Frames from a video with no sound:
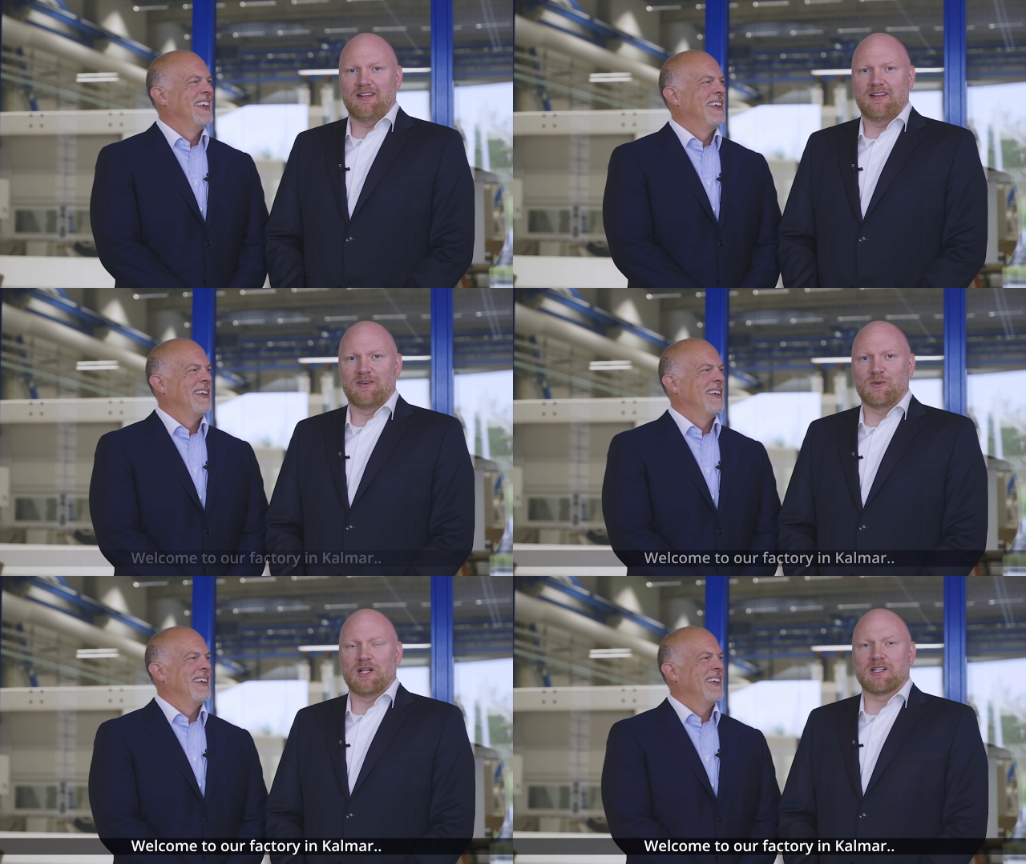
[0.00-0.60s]

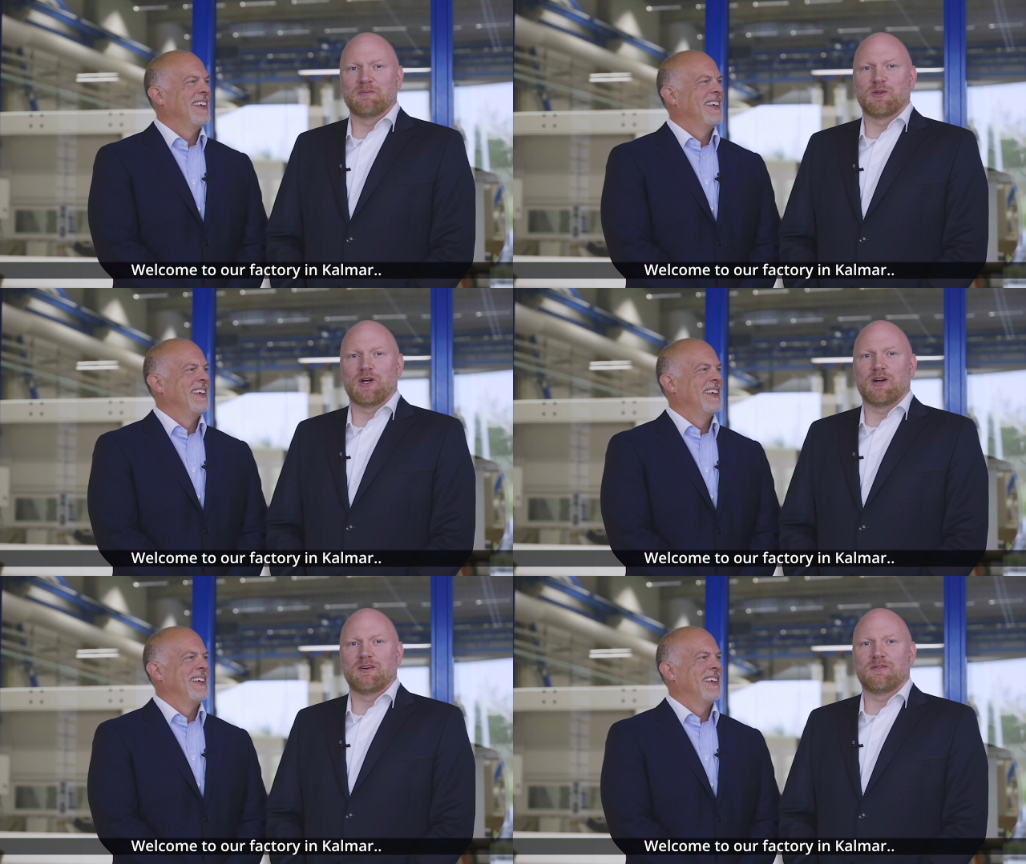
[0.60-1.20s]
Speaker 1: Welcome to our
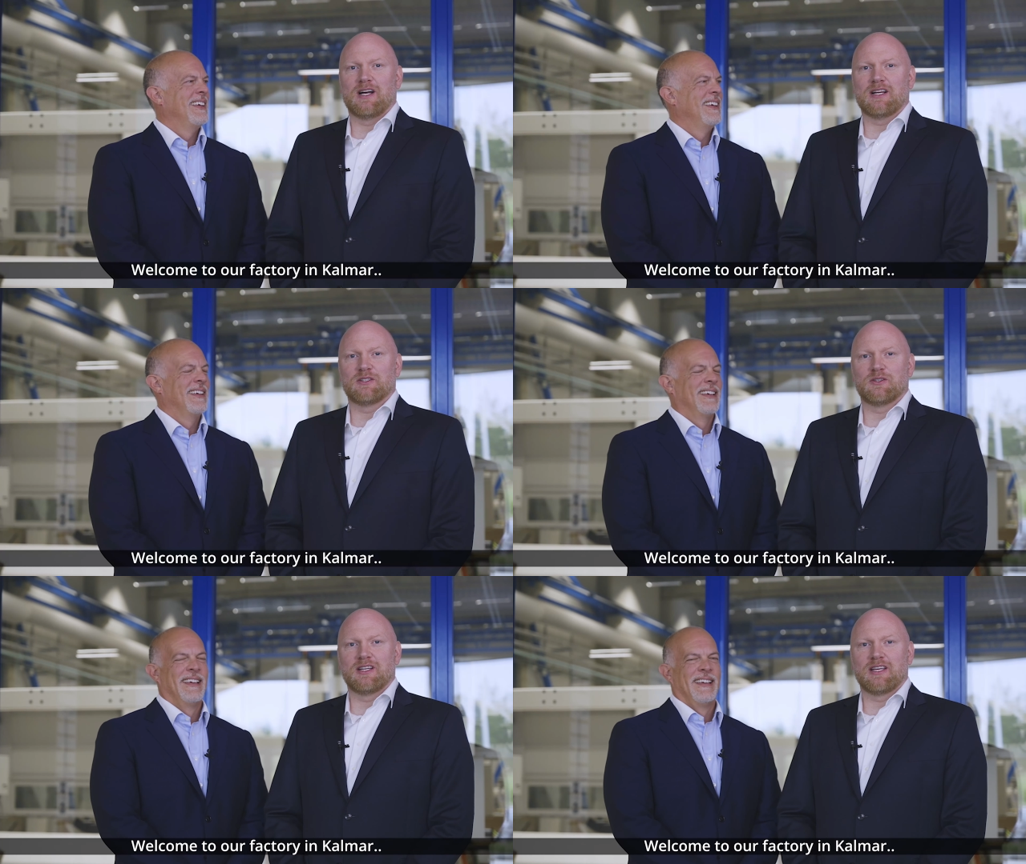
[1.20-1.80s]
factory
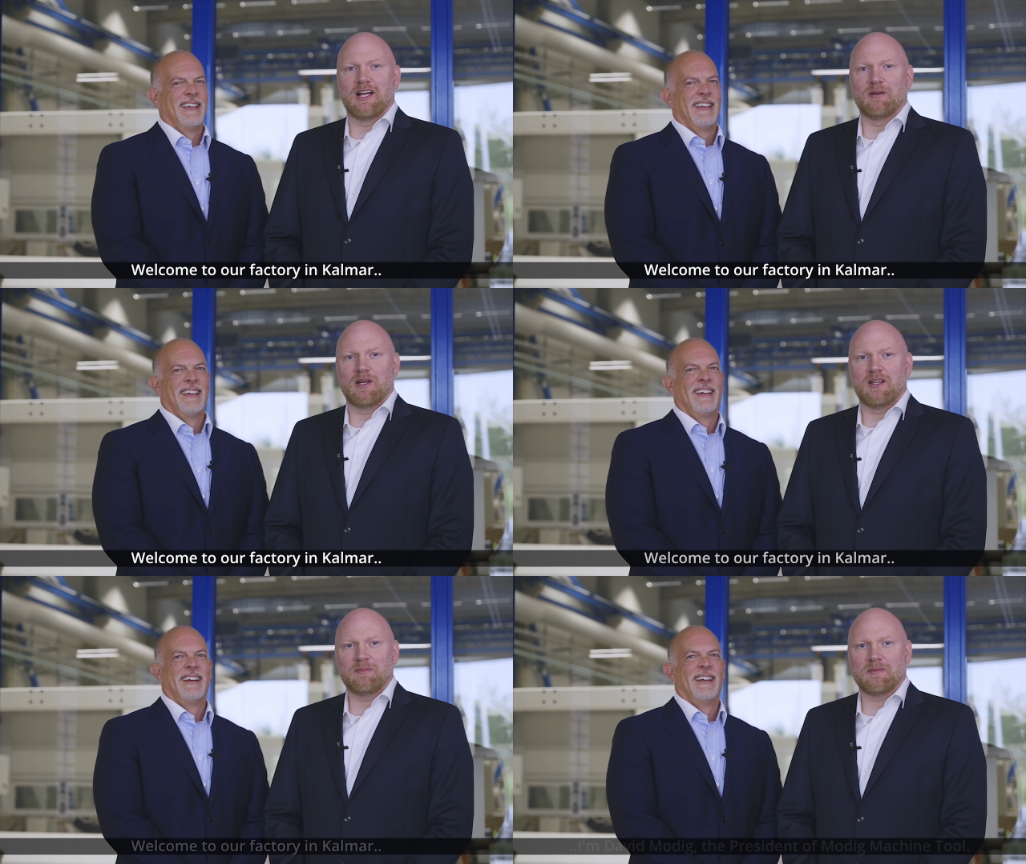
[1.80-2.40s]
in Kalmar.
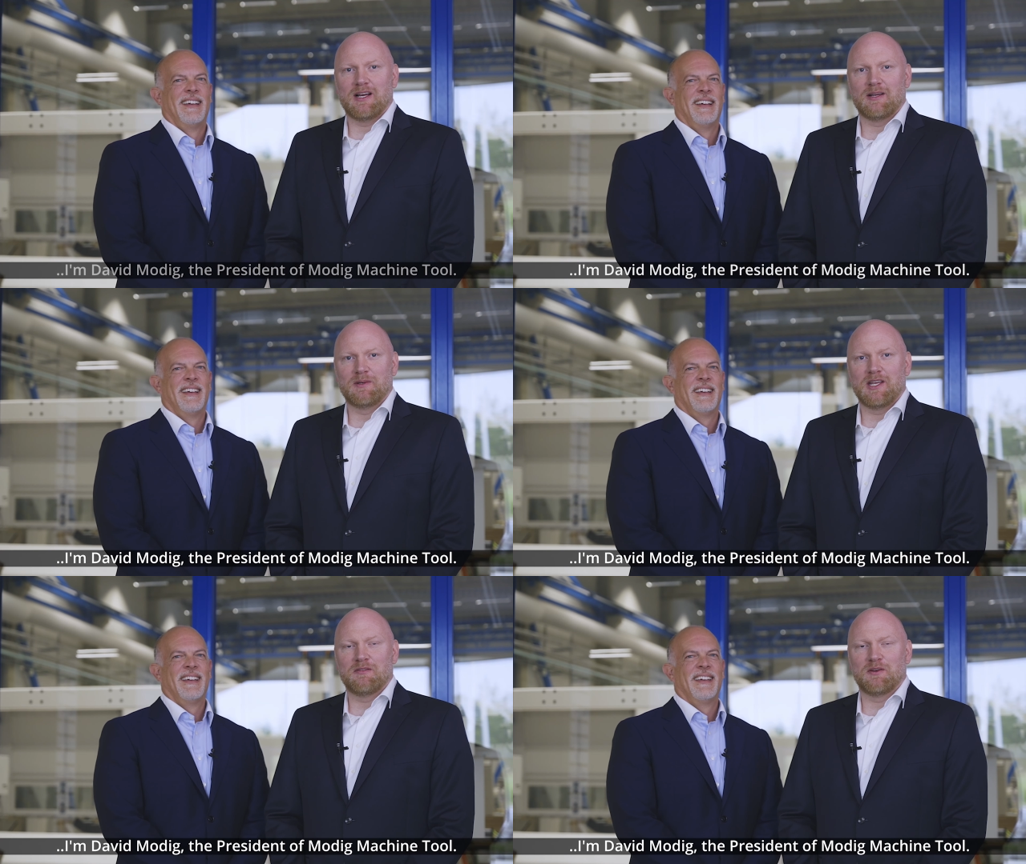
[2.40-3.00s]
I'm
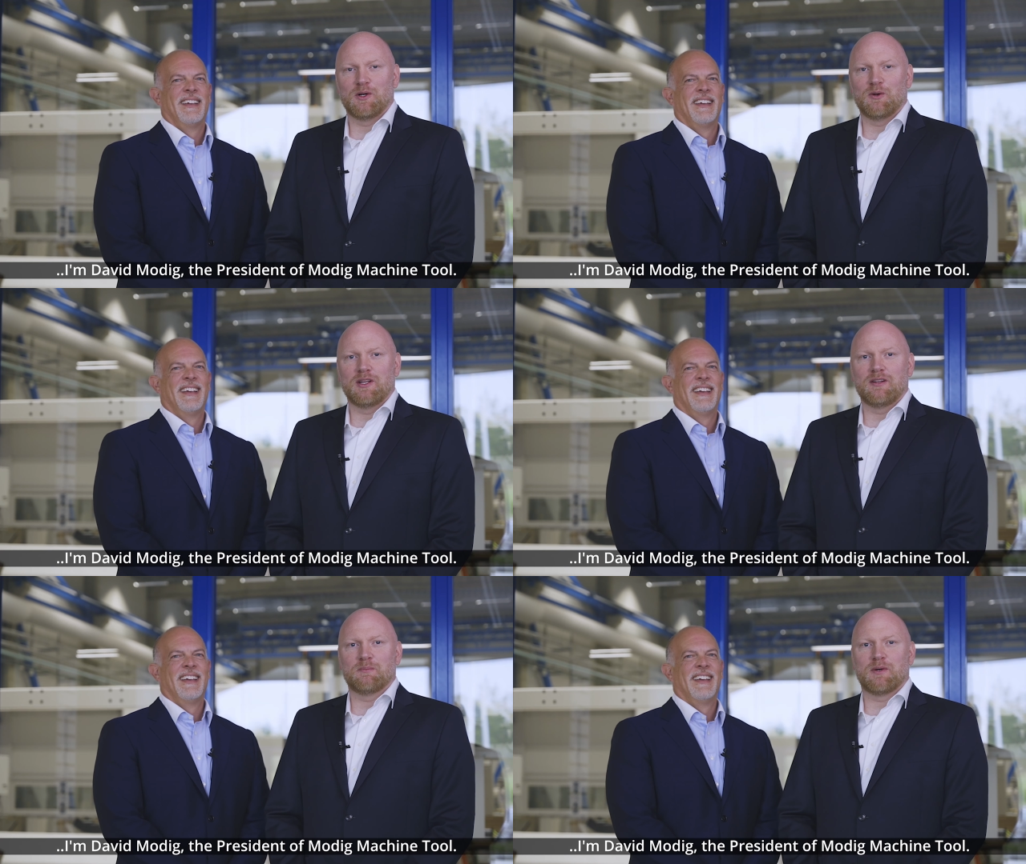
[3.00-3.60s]
David Modig, the
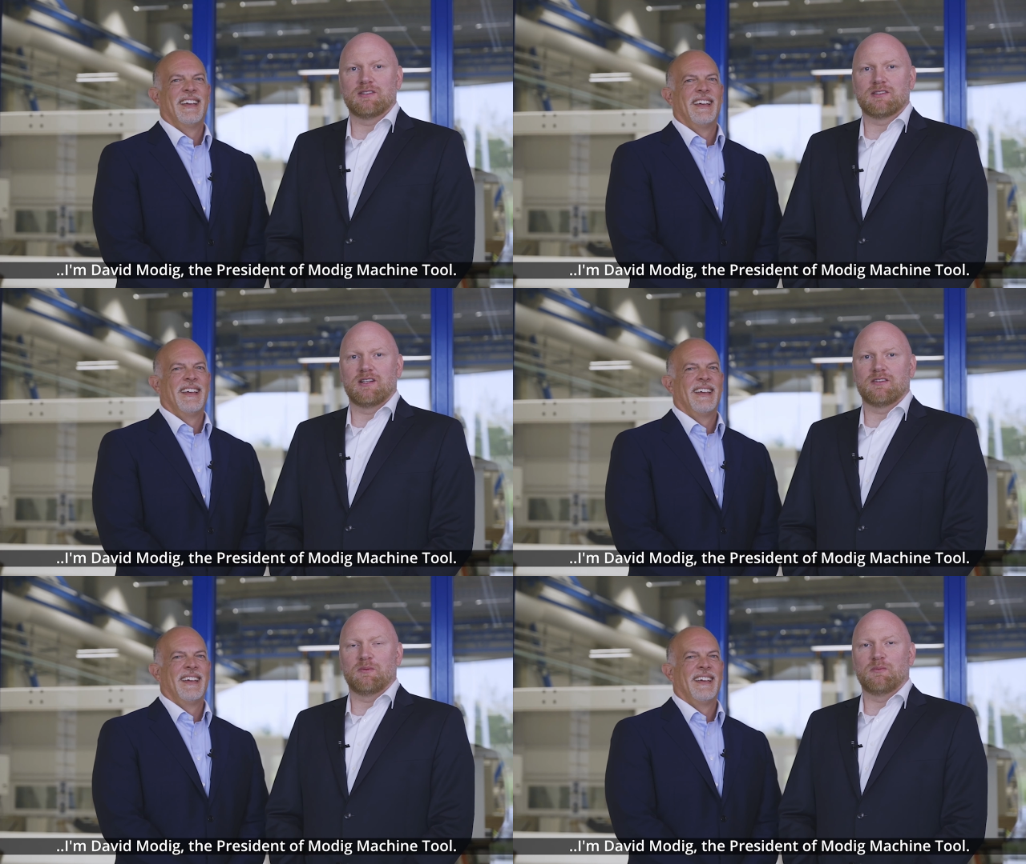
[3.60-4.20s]
president
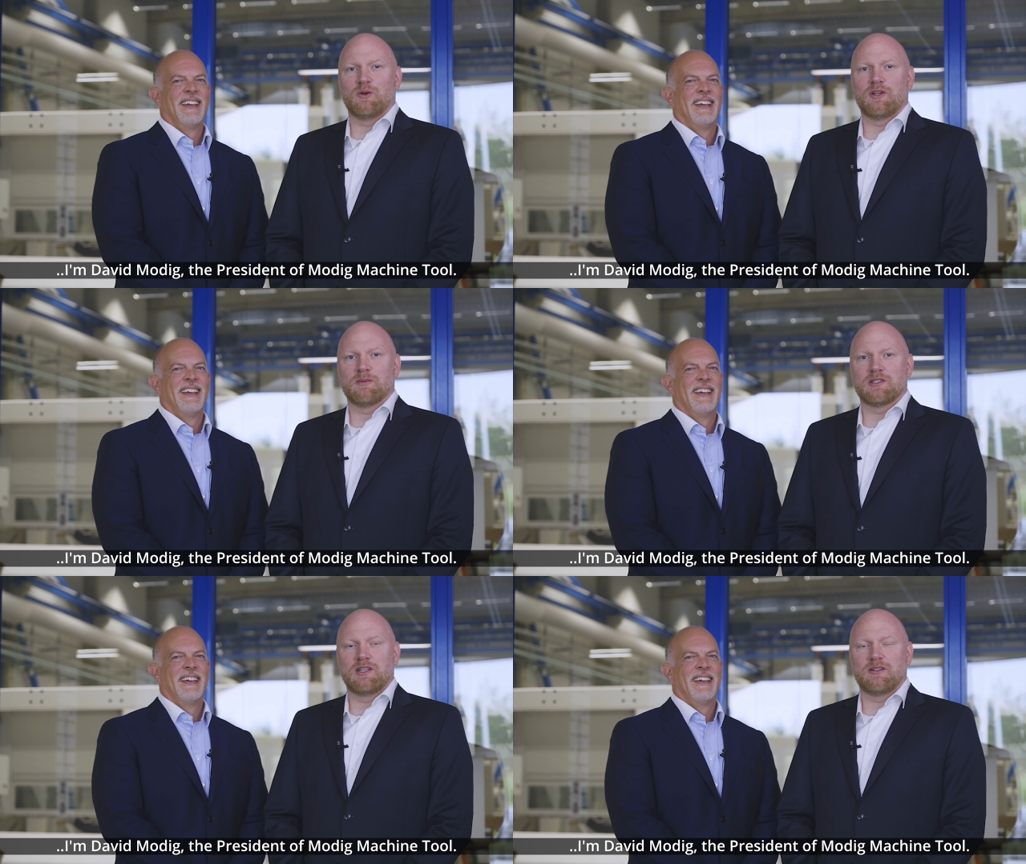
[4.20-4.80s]
of Modig
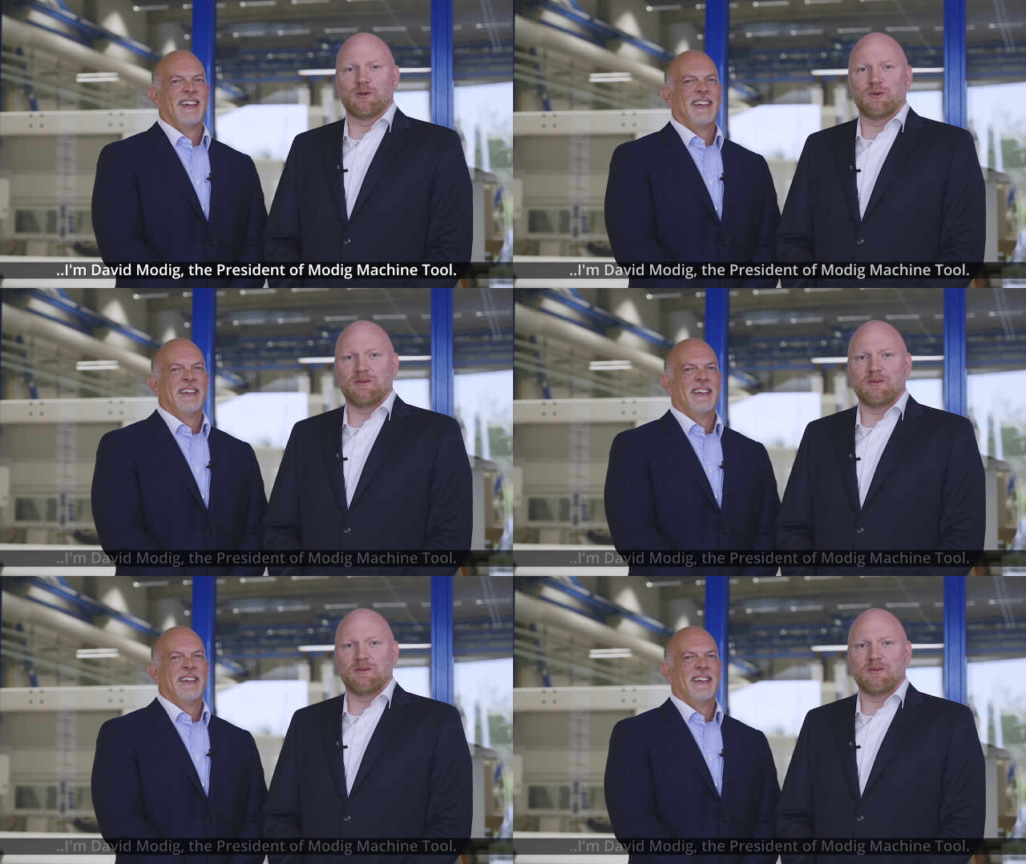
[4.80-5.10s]
Machine Tool.